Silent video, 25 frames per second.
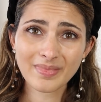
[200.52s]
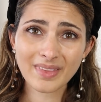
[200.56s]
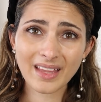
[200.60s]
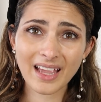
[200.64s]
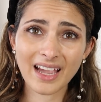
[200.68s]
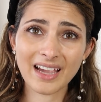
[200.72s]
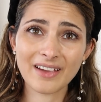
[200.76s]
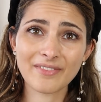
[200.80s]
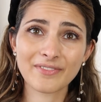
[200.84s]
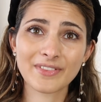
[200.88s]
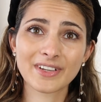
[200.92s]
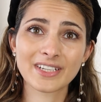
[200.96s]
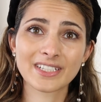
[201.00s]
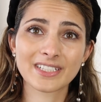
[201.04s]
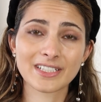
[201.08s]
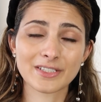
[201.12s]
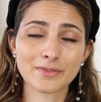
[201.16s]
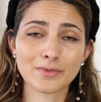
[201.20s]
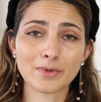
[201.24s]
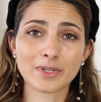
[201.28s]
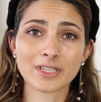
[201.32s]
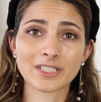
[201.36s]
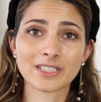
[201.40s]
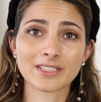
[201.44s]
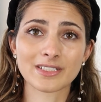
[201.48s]
I think this
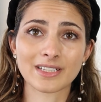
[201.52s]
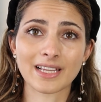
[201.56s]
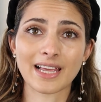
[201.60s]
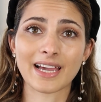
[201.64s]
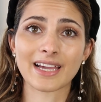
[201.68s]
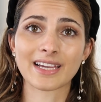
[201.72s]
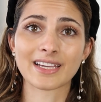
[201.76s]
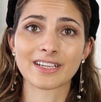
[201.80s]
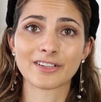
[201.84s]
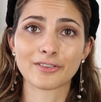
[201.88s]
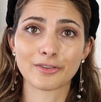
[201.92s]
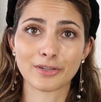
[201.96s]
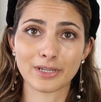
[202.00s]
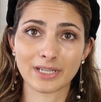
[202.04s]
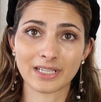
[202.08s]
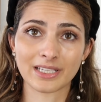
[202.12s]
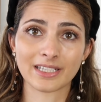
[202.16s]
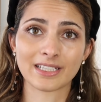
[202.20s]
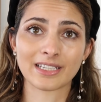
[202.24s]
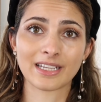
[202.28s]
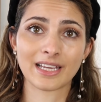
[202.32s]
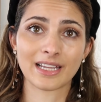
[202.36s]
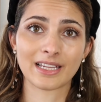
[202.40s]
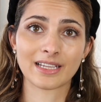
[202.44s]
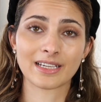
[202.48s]
one is like a really
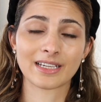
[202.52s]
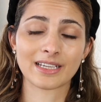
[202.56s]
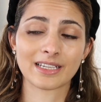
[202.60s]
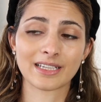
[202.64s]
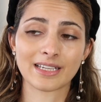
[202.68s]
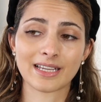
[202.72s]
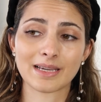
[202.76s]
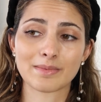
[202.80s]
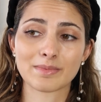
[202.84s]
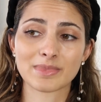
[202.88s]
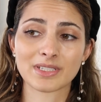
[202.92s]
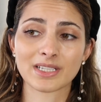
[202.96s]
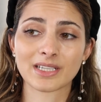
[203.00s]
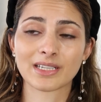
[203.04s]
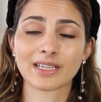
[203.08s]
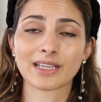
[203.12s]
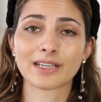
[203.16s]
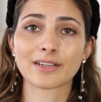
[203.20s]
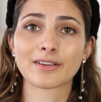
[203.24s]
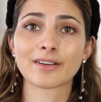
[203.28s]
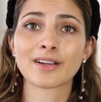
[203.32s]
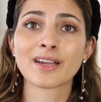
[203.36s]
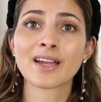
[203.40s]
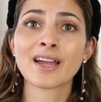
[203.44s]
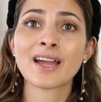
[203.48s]
delicate lambskin
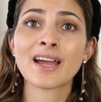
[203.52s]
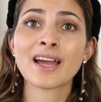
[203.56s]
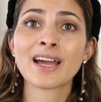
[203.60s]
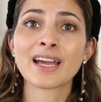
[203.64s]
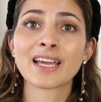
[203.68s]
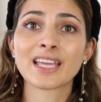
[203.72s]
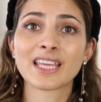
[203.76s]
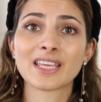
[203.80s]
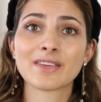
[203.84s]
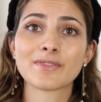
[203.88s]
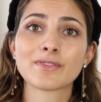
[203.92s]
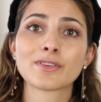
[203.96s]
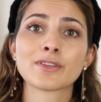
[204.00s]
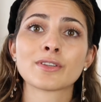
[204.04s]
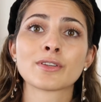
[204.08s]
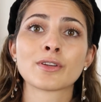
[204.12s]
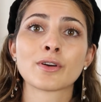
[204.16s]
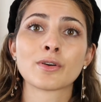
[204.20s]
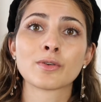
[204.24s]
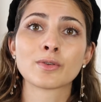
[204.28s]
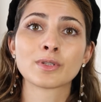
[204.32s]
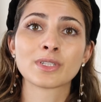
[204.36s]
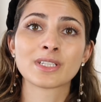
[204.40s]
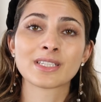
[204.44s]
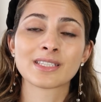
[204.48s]
leather. Even
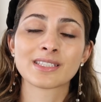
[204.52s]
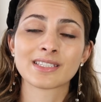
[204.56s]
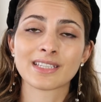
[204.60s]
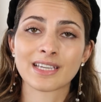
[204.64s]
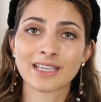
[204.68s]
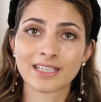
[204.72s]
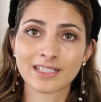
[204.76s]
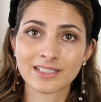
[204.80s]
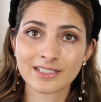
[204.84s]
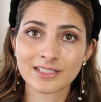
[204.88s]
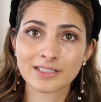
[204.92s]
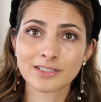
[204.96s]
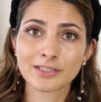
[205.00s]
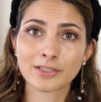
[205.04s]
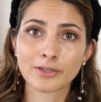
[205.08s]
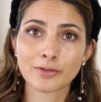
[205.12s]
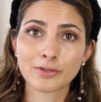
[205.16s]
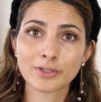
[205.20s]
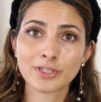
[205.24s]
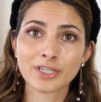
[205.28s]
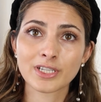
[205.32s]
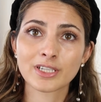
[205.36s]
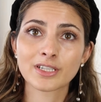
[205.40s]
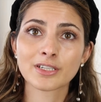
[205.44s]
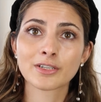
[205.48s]
though the sales
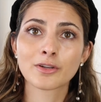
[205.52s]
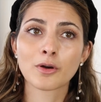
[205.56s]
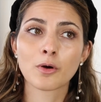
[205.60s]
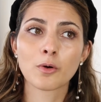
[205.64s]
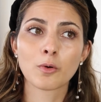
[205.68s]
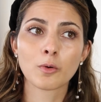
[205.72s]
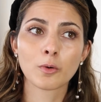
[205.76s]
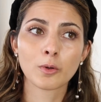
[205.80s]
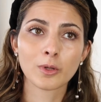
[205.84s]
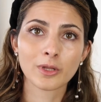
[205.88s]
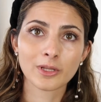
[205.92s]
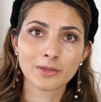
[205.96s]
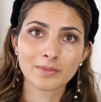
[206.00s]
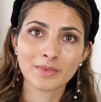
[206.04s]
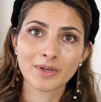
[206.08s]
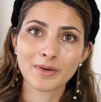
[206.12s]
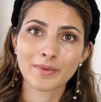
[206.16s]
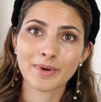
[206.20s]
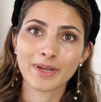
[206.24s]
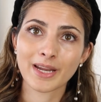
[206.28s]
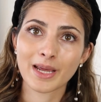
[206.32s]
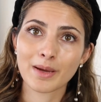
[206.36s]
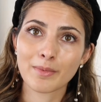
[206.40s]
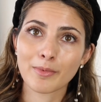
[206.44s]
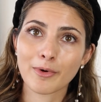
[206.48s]
associate told me
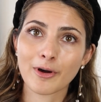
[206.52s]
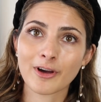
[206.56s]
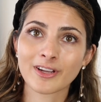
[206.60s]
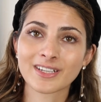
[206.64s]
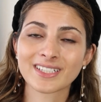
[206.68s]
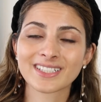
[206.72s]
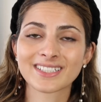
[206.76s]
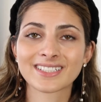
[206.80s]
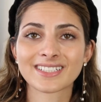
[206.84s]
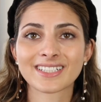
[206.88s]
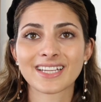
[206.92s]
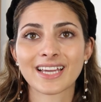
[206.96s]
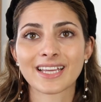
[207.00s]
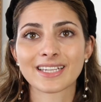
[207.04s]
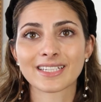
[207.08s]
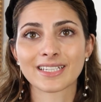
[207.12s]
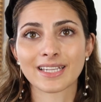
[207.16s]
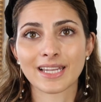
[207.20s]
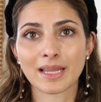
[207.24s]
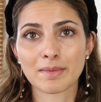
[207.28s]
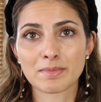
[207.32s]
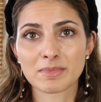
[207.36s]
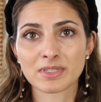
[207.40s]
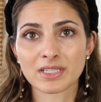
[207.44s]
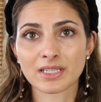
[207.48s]
when I bought it that the
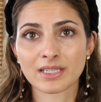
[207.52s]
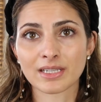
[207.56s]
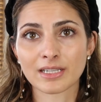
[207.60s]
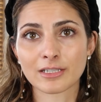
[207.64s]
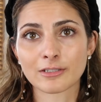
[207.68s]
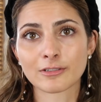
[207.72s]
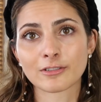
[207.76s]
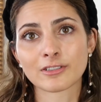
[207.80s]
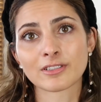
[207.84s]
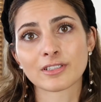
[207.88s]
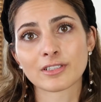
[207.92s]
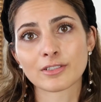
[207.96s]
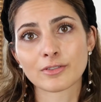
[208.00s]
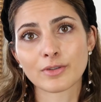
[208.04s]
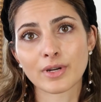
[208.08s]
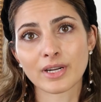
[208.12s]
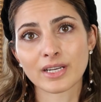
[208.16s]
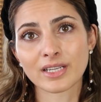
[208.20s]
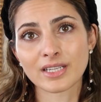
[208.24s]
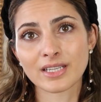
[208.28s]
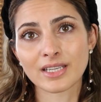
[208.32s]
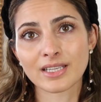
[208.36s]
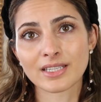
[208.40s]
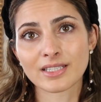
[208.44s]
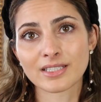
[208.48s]
lambskin leather on the
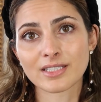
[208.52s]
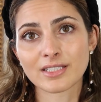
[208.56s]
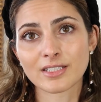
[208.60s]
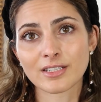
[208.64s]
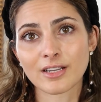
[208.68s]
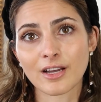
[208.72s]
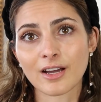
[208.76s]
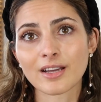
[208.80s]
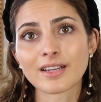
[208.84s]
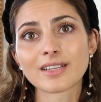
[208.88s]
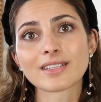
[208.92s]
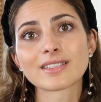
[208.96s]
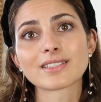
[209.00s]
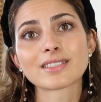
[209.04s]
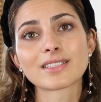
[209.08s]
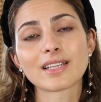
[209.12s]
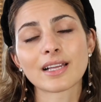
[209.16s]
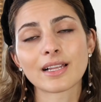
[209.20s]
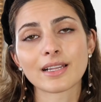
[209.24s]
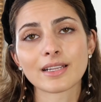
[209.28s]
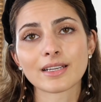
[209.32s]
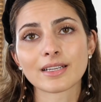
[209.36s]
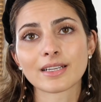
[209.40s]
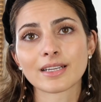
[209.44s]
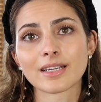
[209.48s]
Trendy is not as
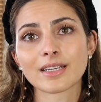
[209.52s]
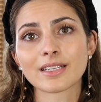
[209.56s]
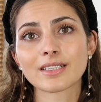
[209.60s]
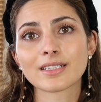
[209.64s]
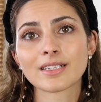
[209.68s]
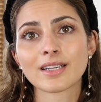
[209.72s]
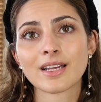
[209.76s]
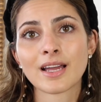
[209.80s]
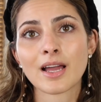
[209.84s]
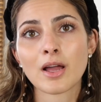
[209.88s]
delicate.